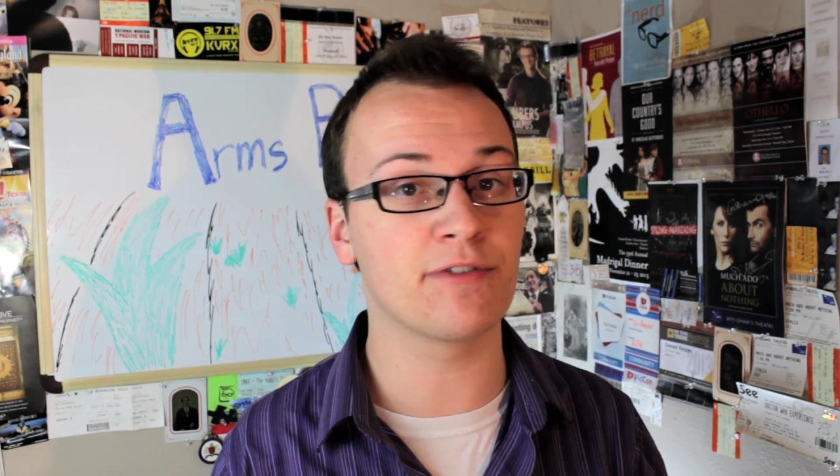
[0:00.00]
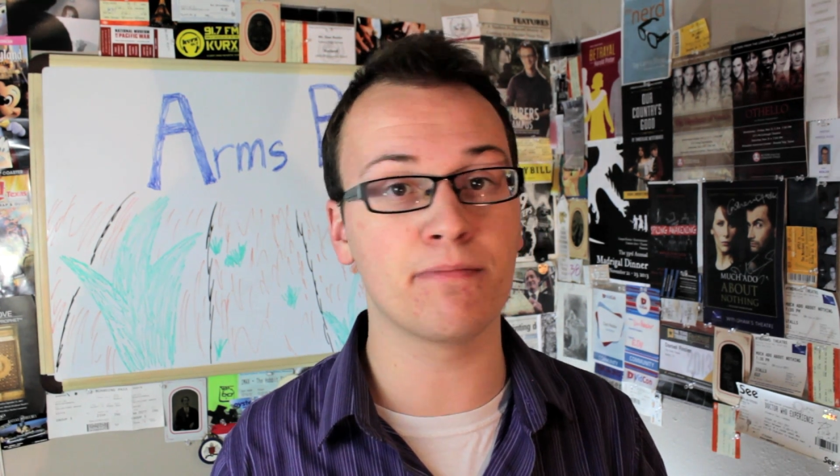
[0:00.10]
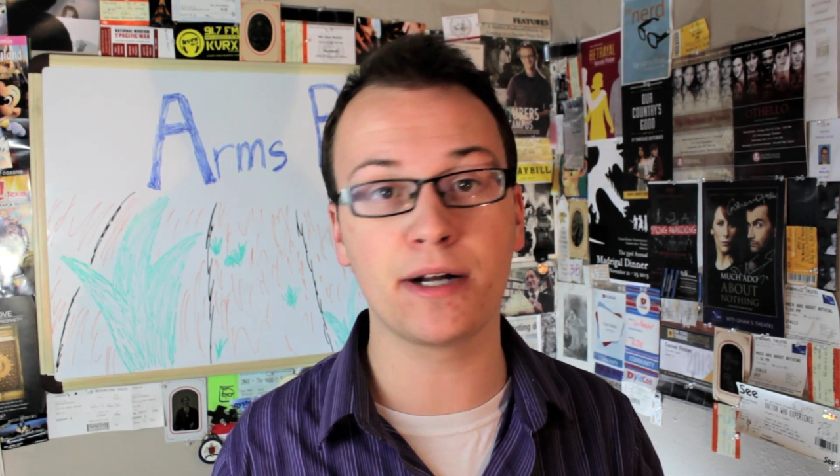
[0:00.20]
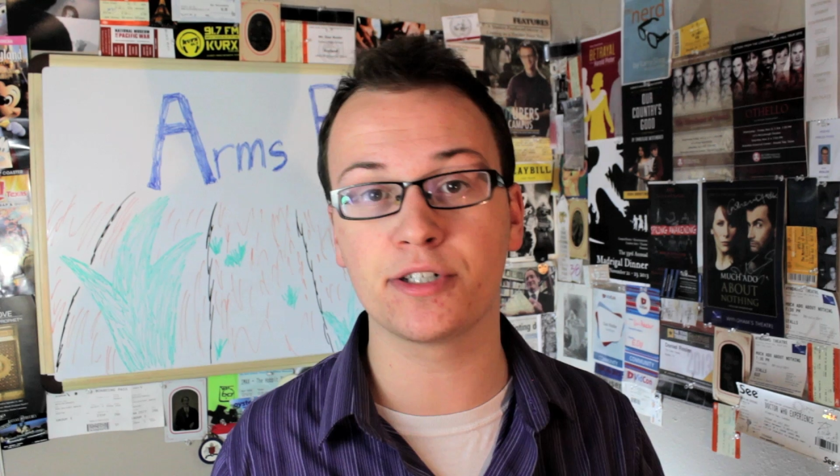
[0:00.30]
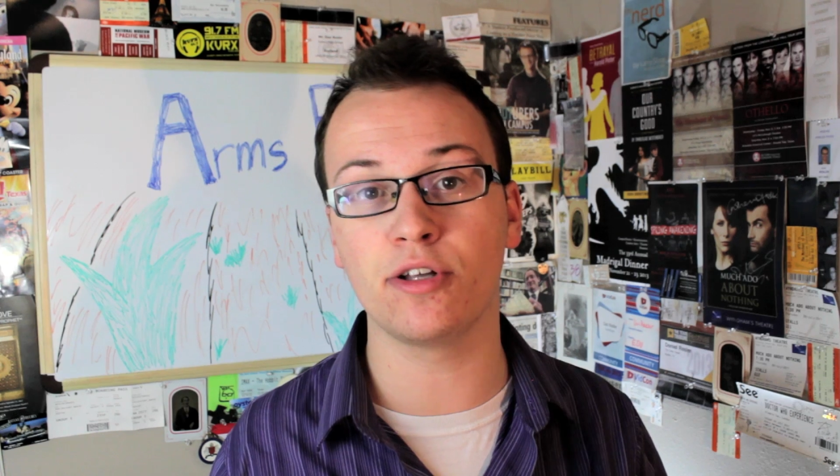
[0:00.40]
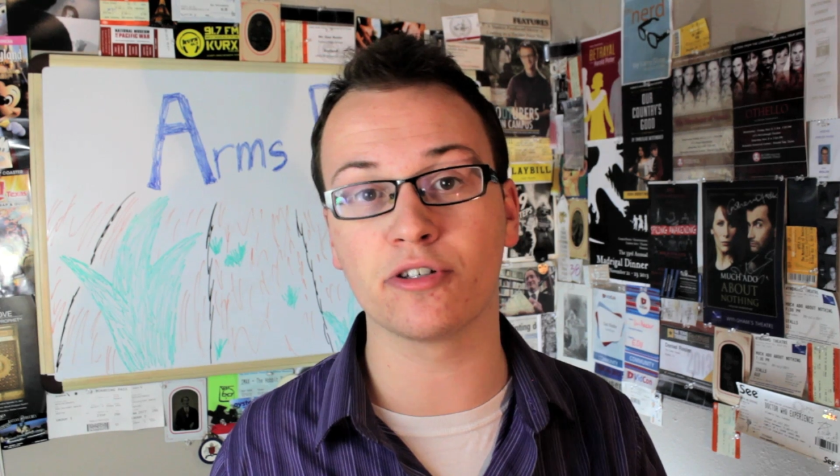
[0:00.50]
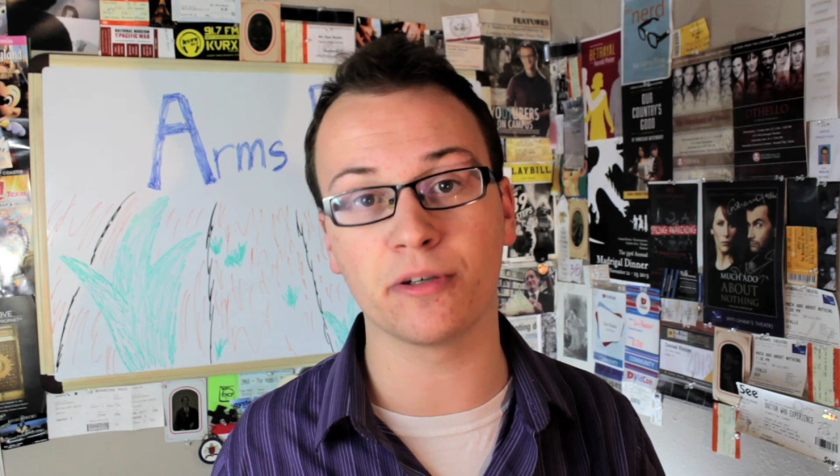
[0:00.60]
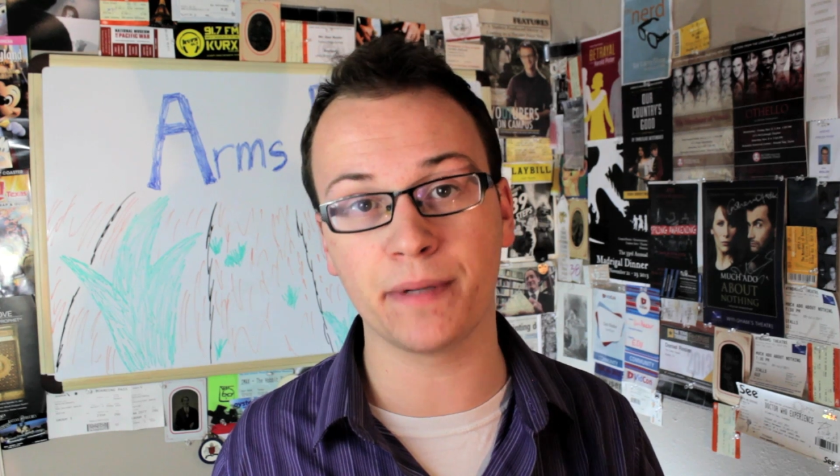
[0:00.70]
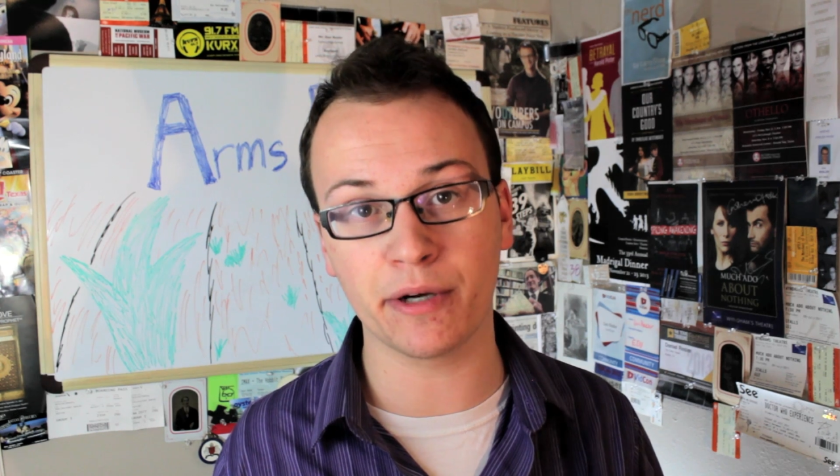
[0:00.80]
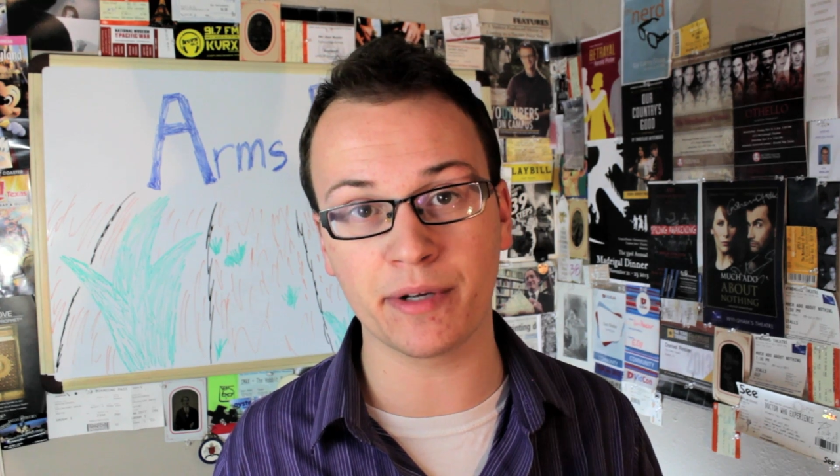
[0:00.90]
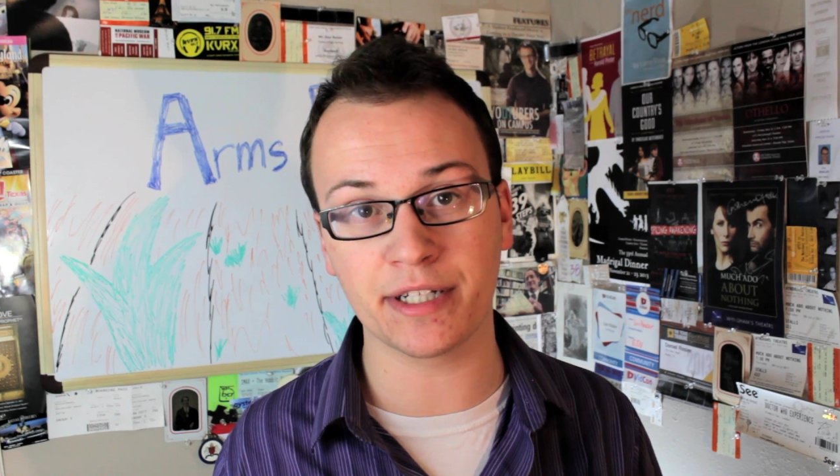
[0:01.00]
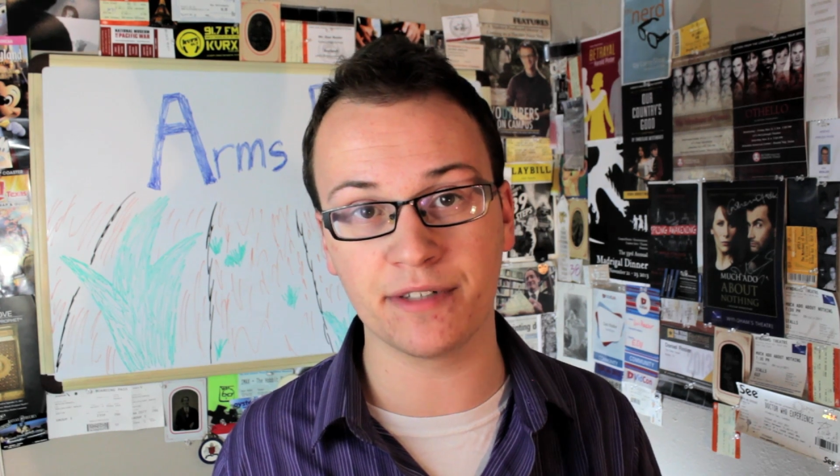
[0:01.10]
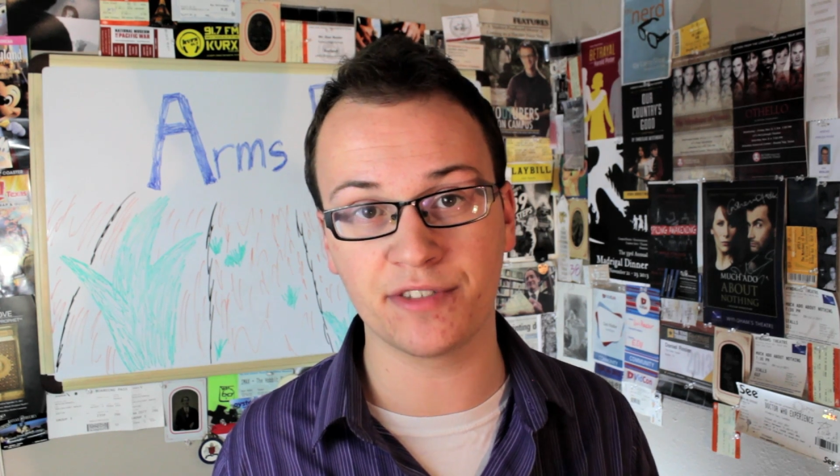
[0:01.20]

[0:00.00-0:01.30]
for much longer periods of